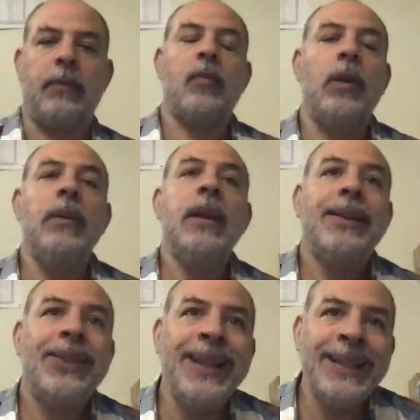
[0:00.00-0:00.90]
Well,
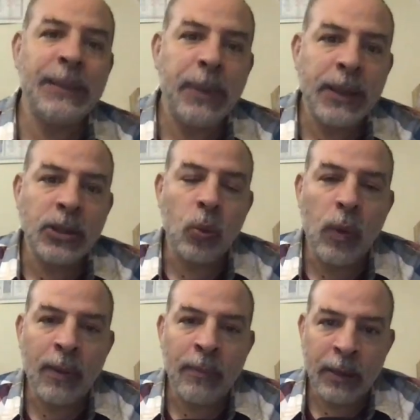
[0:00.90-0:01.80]
this depends on
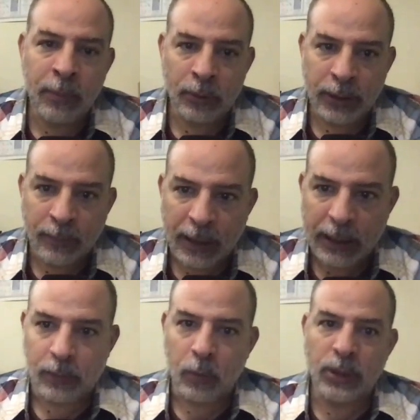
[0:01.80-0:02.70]
one very important
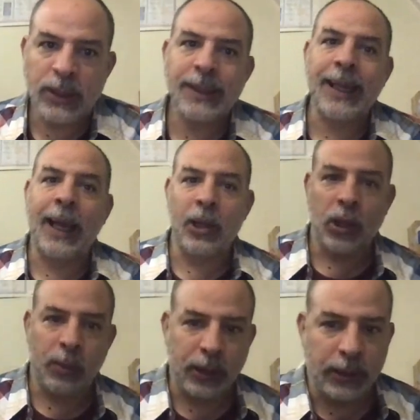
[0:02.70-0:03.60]
variable, which is the
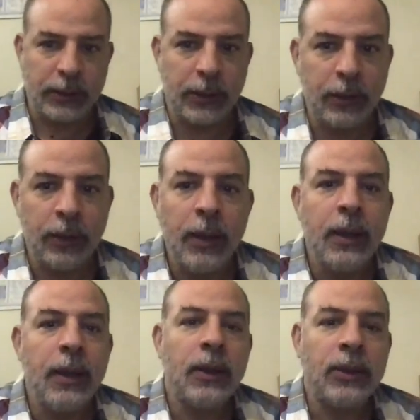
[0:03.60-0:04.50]
ionic potential.
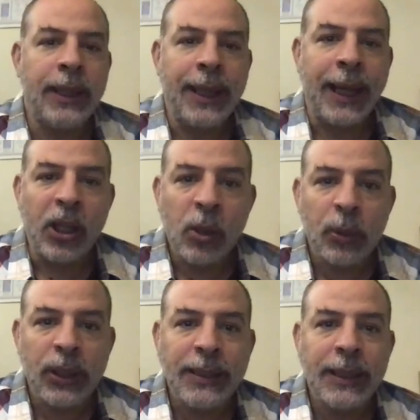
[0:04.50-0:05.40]
The ionic
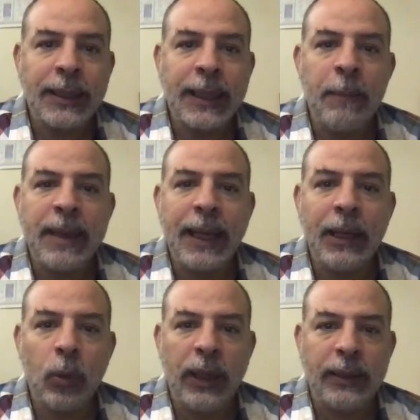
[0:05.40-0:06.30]
potential can be
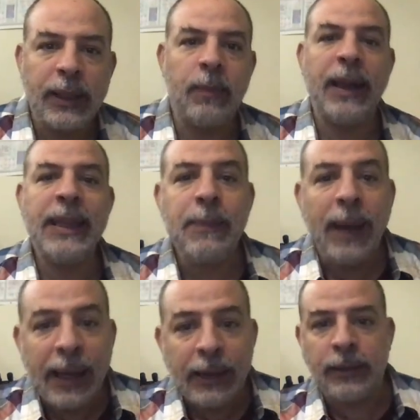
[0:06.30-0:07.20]
calculated by
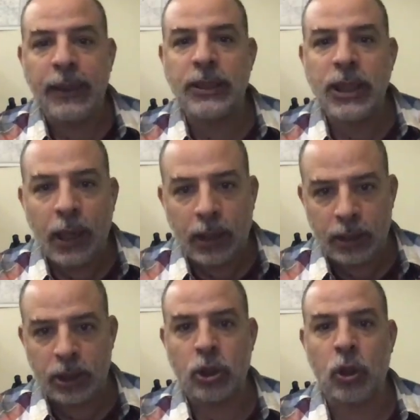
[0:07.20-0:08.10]
dividing the
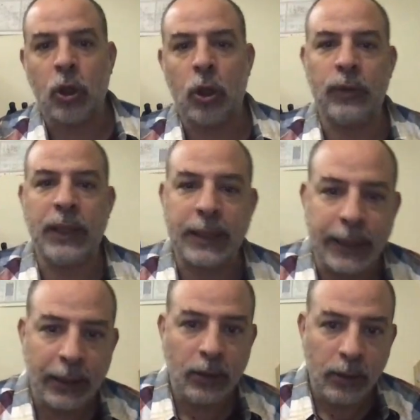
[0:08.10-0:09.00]
charge of the
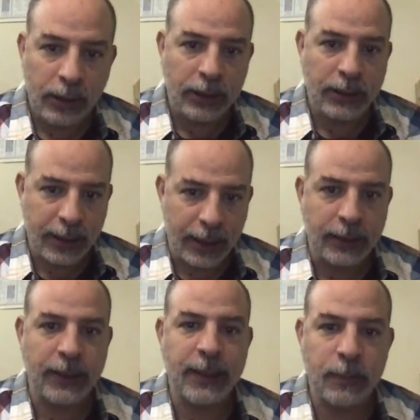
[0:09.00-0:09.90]
cation, in this case
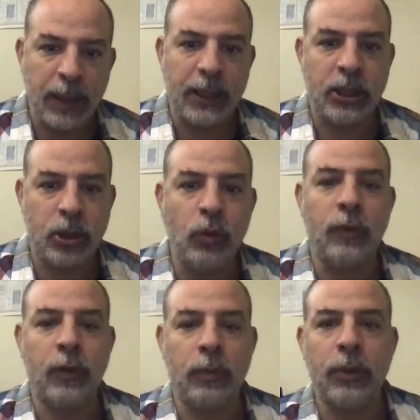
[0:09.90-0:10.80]
it is +2
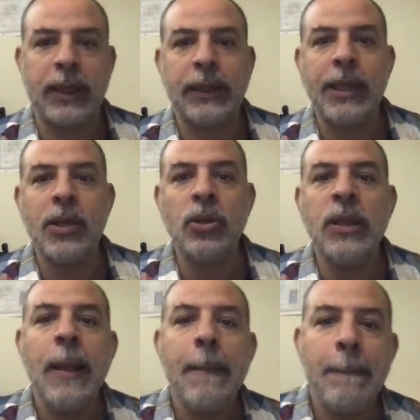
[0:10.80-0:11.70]
for both cations,
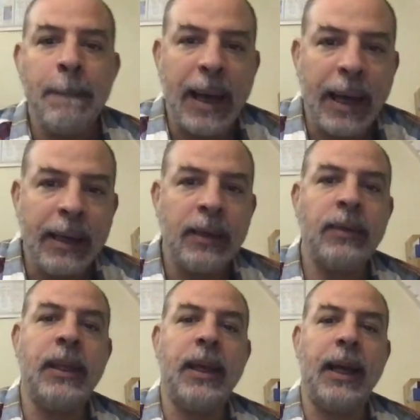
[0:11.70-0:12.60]
by
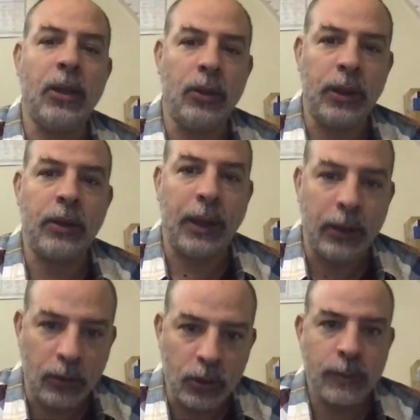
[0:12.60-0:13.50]
the ionic
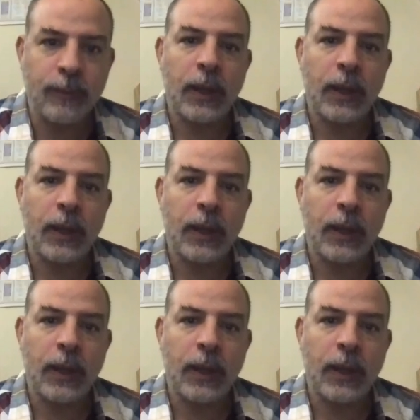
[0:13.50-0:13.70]
radius.